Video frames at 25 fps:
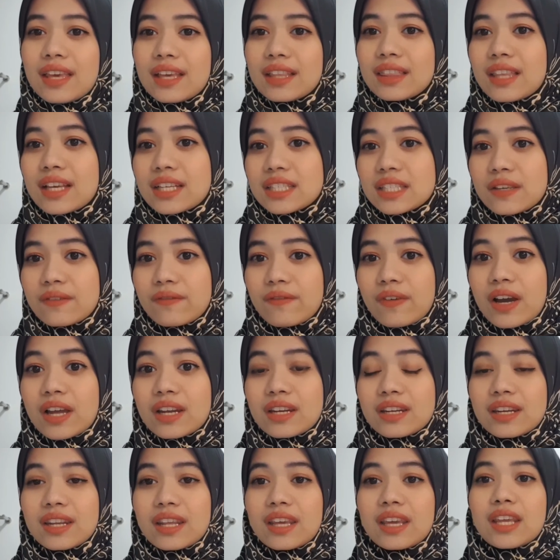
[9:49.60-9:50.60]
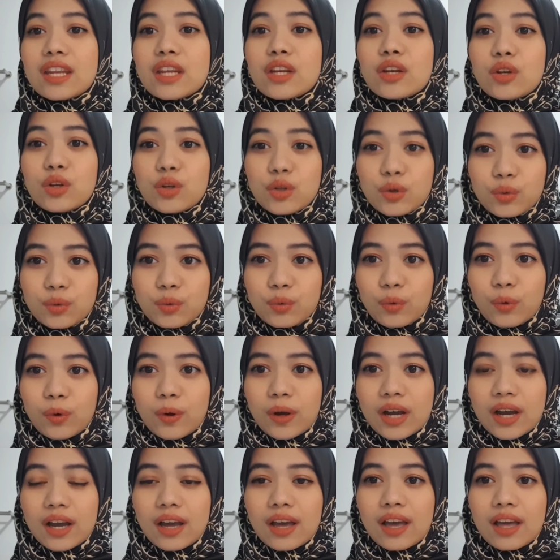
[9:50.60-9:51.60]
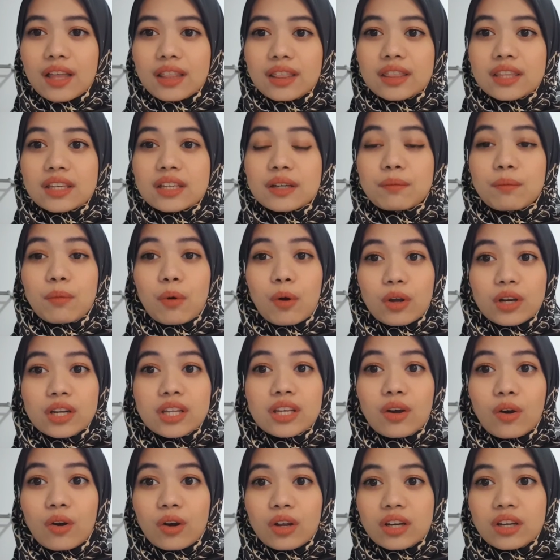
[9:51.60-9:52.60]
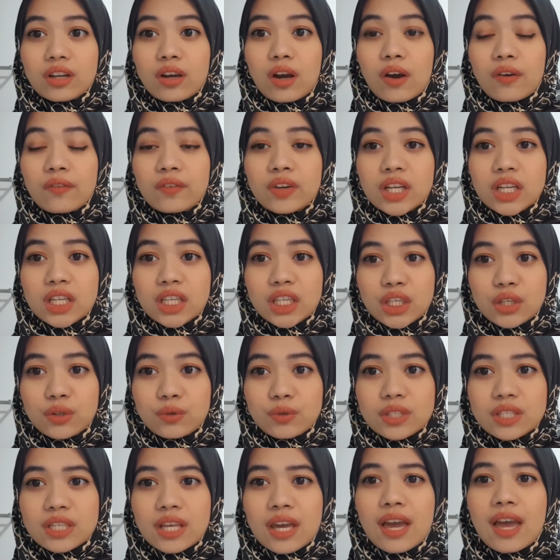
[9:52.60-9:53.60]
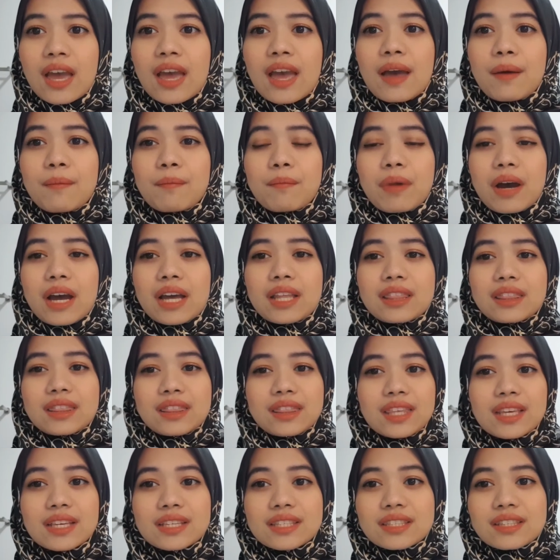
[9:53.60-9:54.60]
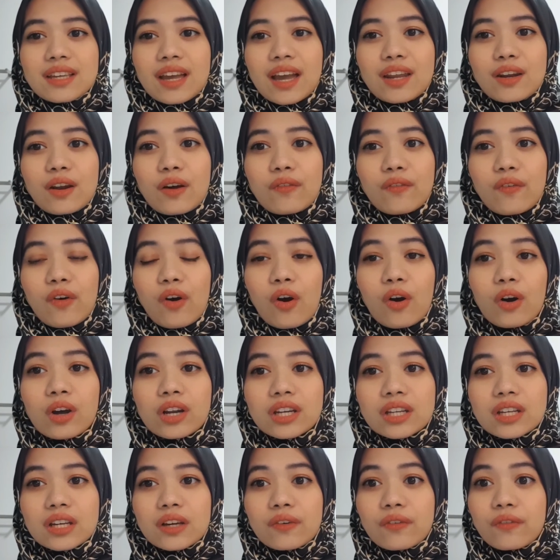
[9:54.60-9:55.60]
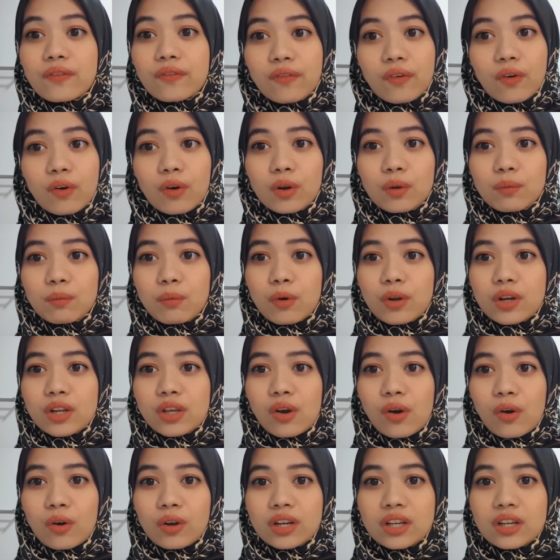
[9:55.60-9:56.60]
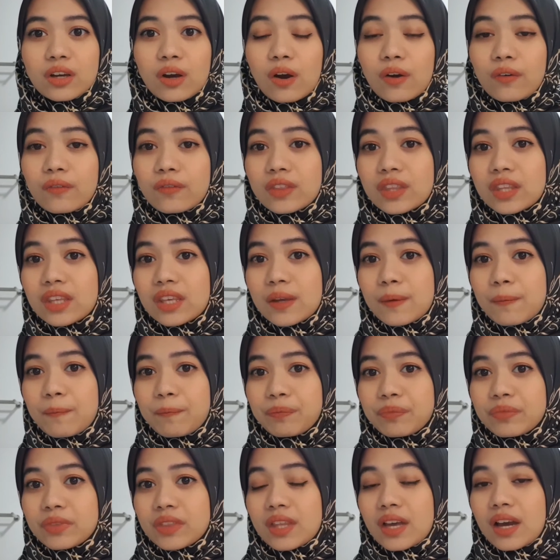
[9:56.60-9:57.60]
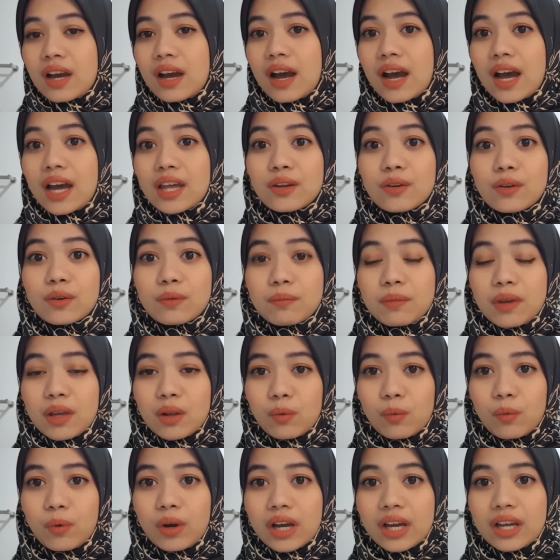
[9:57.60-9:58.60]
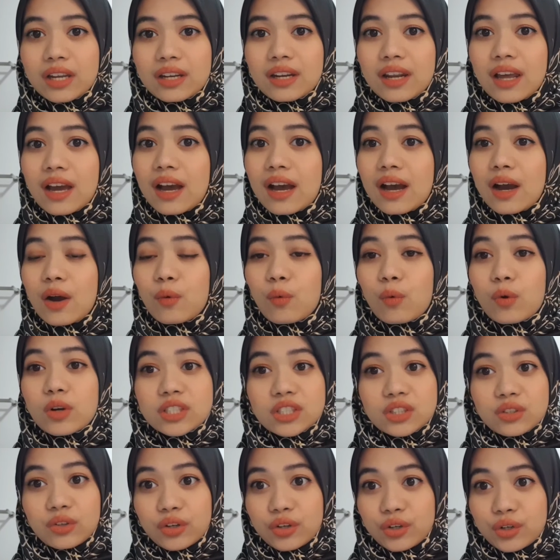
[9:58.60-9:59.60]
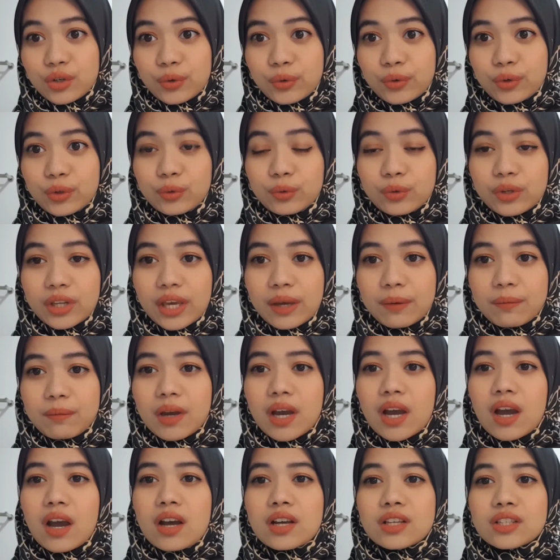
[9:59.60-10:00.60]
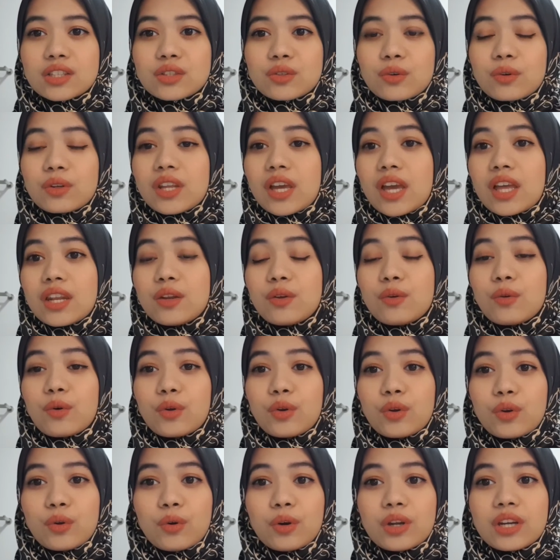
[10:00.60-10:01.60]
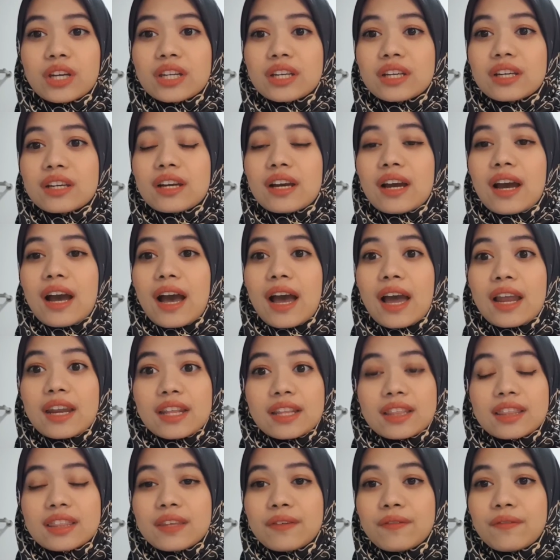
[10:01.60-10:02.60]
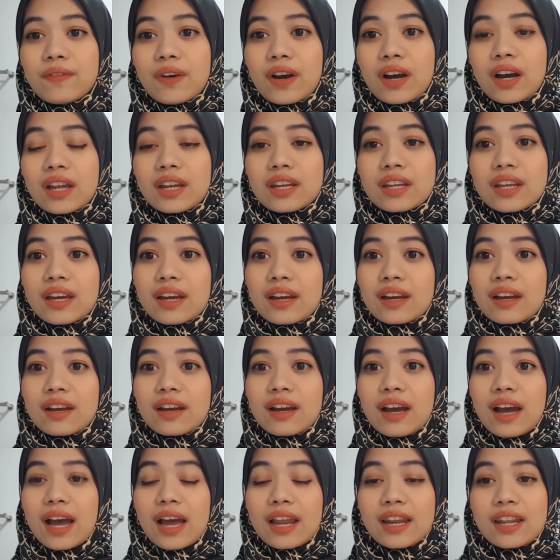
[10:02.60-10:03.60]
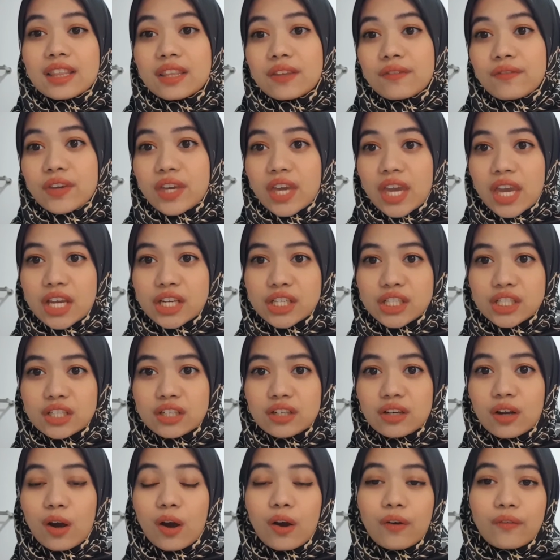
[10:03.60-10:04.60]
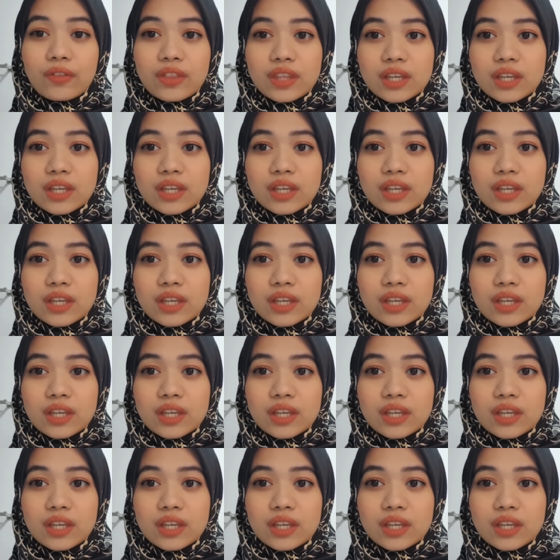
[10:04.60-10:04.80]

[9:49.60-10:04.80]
testified they knew the body odor of the accused. But this kind of odor, full body odor of the unknown male one, was not known to them, so they did not know the identification of